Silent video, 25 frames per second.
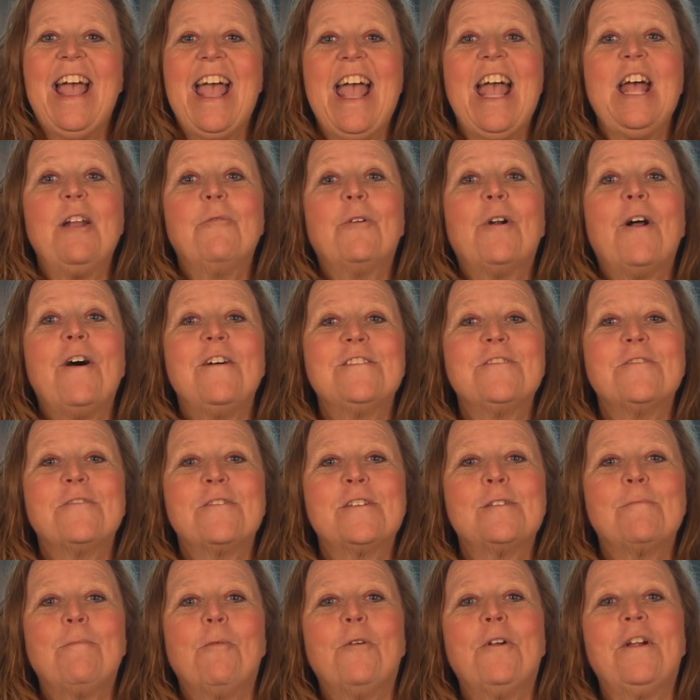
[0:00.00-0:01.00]
And we're also
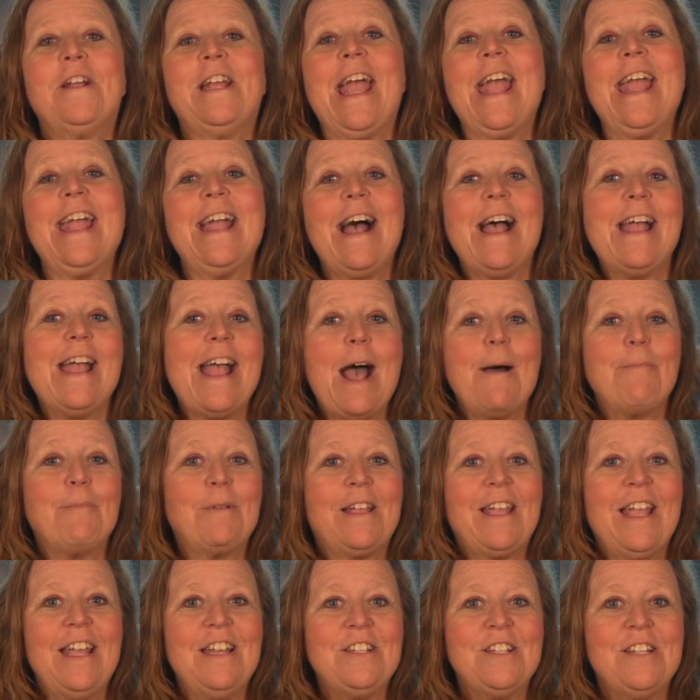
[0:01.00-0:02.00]
exploring AI
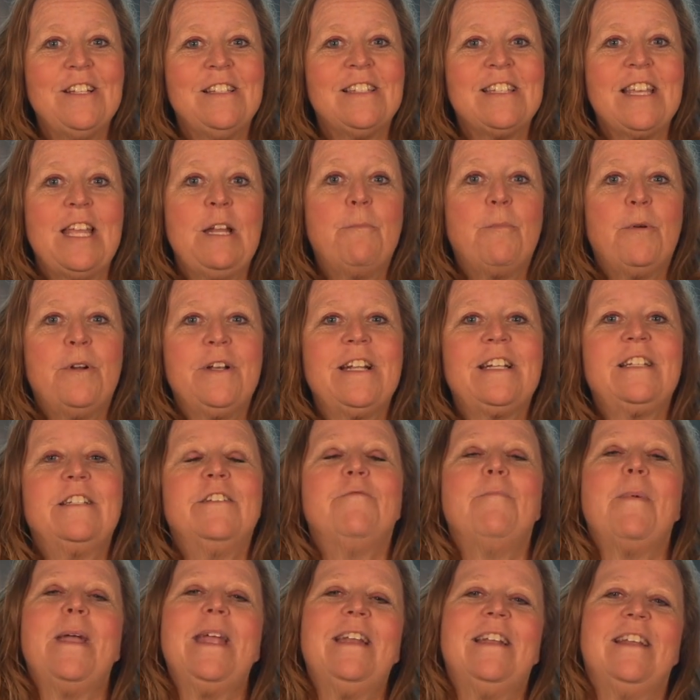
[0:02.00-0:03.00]
applications in
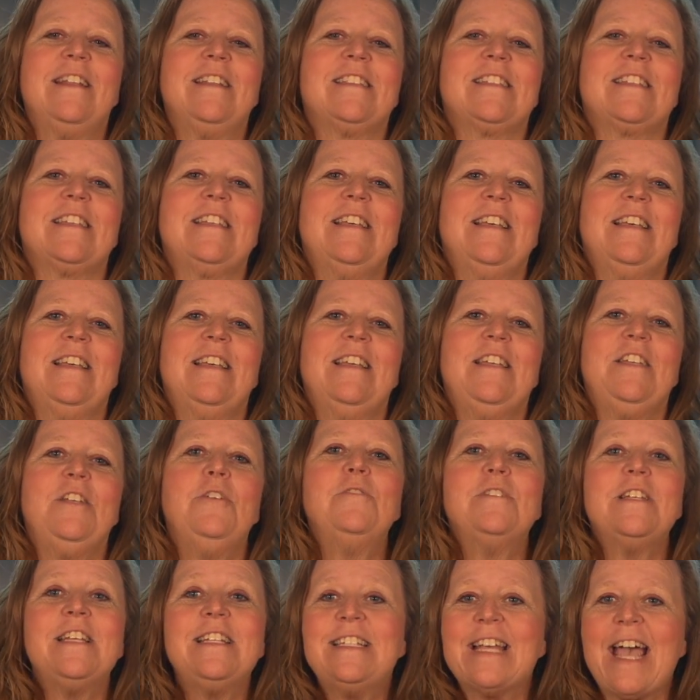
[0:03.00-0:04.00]
predictive maintenance,
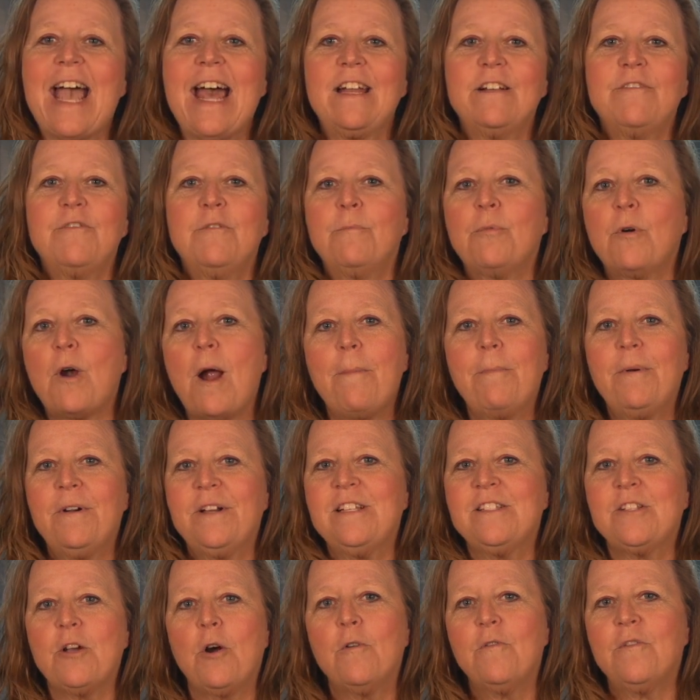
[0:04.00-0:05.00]
using data from
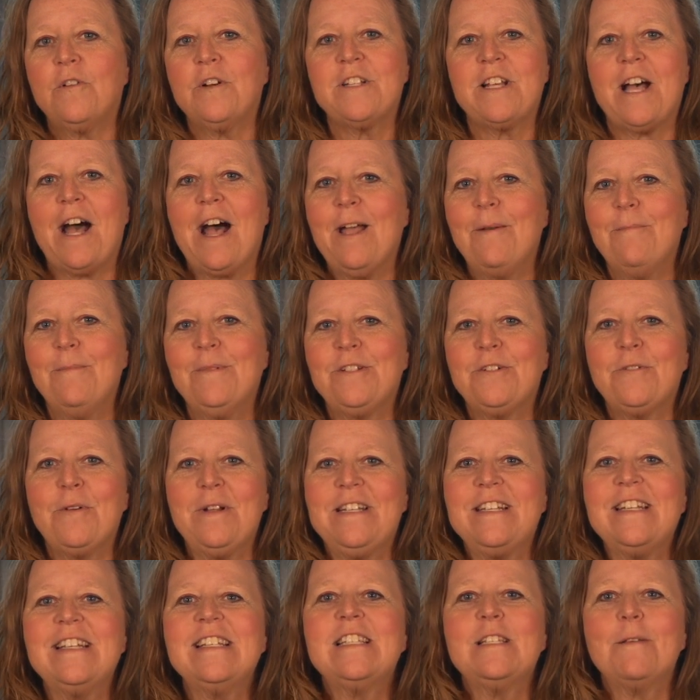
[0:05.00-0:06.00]
properties over time to
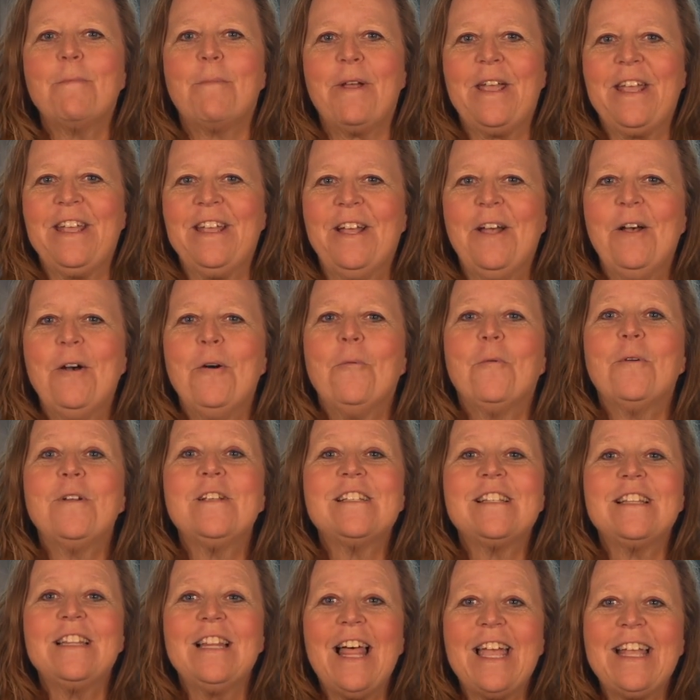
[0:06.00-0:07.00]
anticipate what
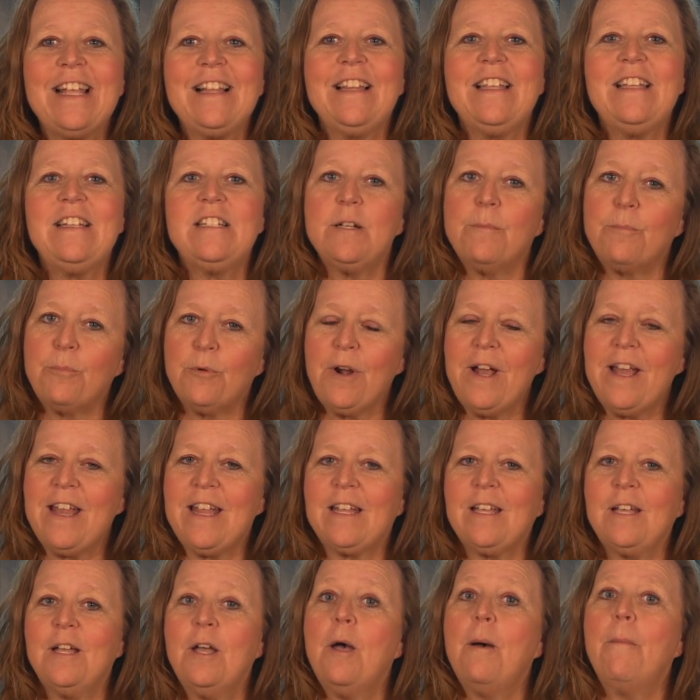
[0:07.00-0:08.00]
is likely to
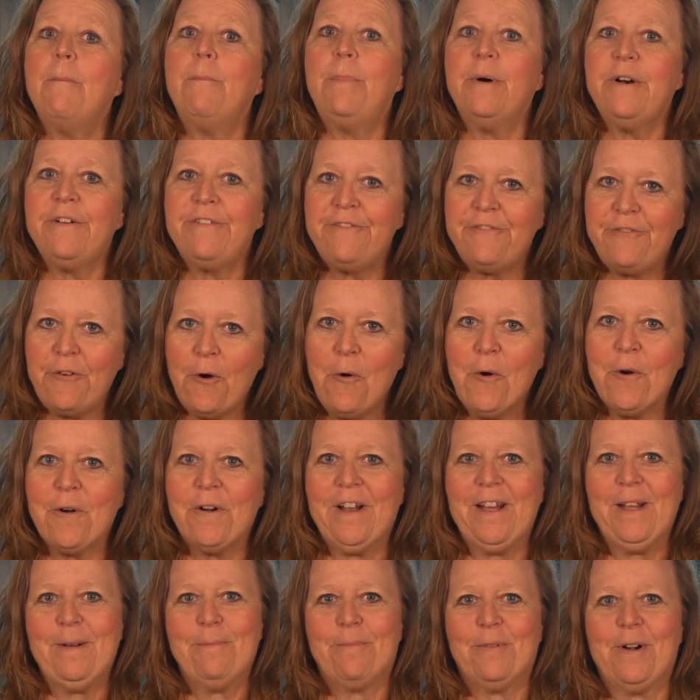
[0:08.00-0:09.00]
break
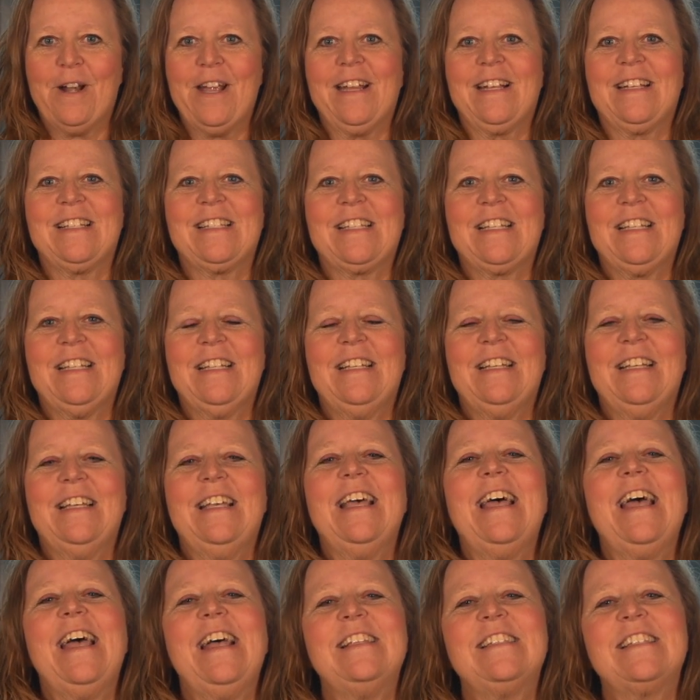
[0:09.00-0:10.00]
before it breaks,
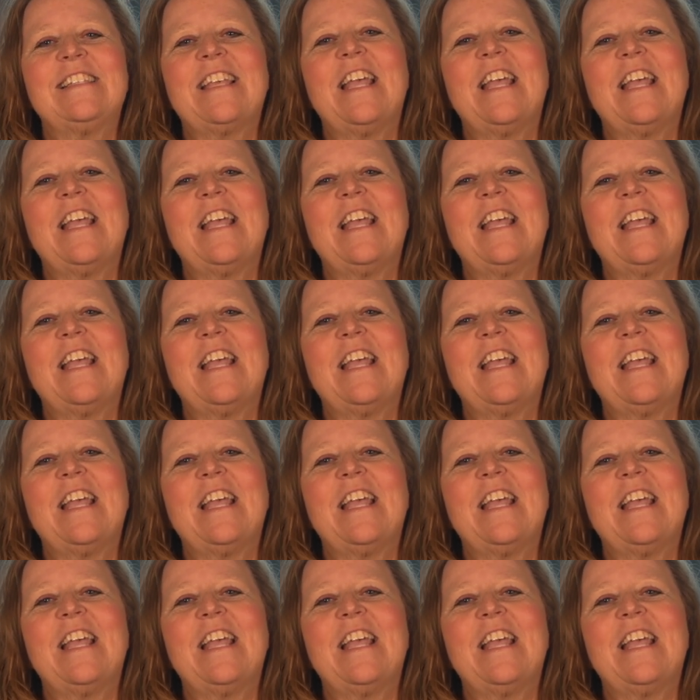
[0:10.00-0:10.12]
and